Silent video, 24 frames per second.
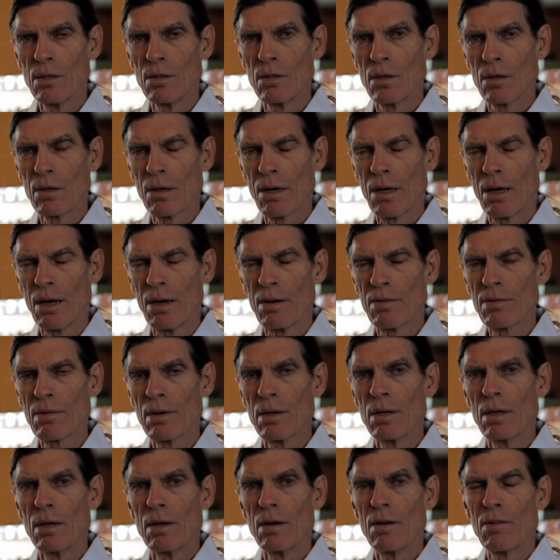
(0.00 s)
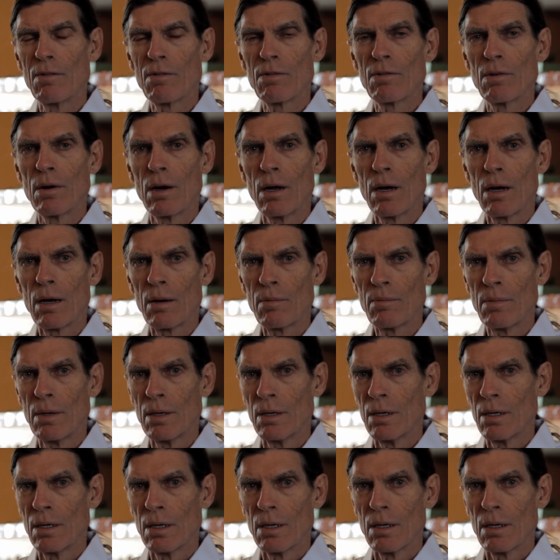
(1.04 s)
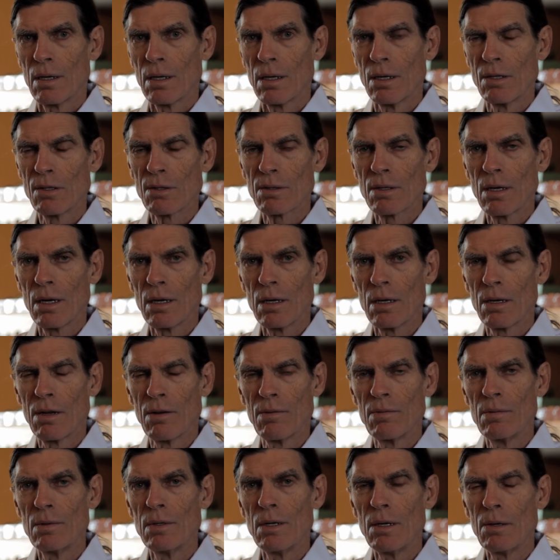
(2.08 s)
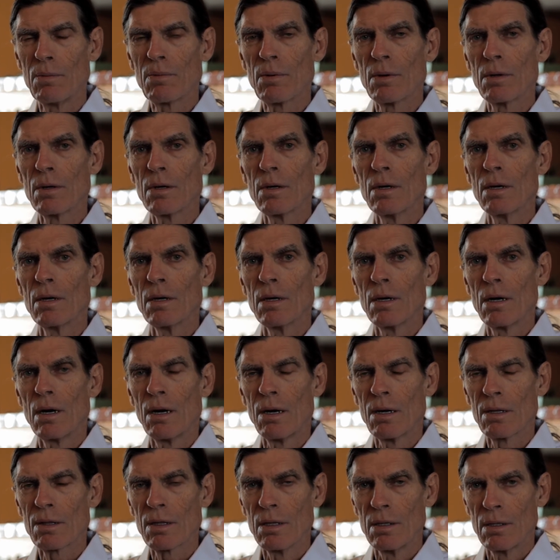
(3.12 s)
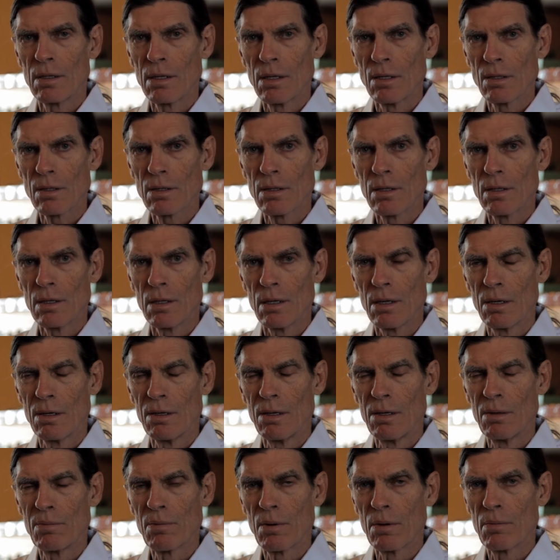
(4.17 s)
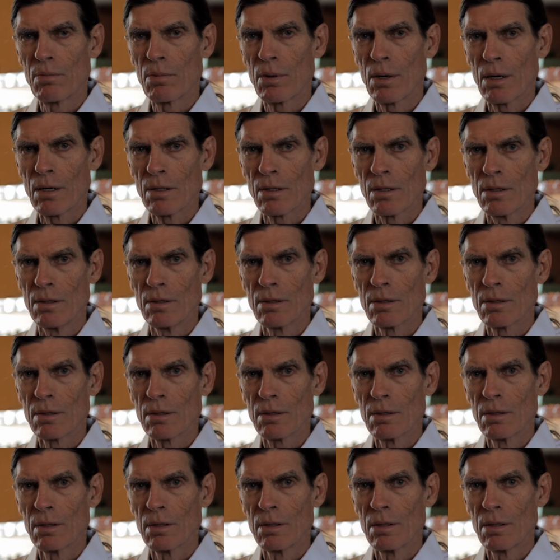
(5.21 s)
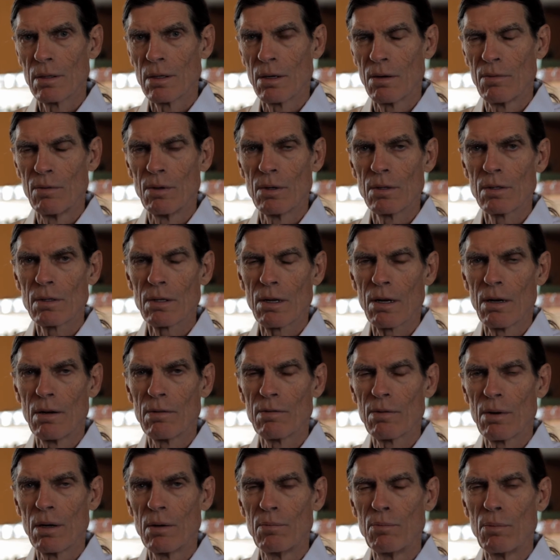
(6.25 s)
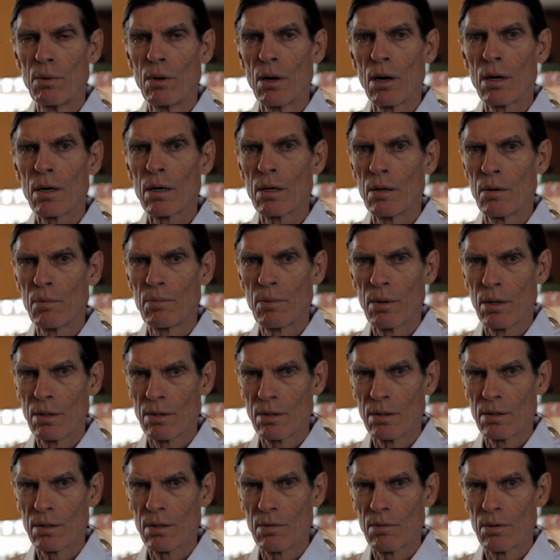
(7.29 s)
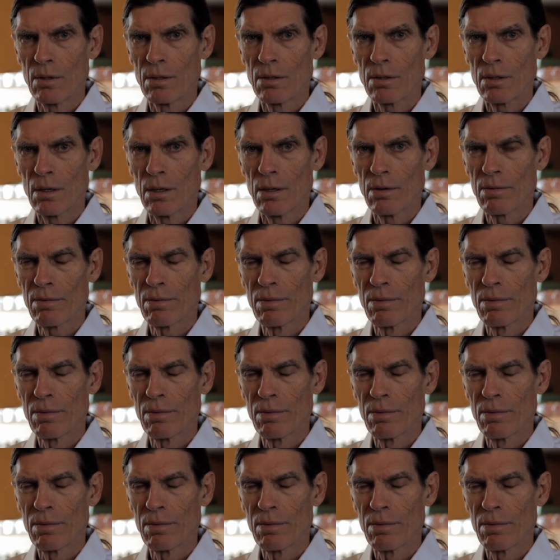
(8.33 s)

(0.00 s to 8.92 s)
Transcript: in your life from a state of deeper authenticity, a deeper presence of yourself, a broader presence of yourself.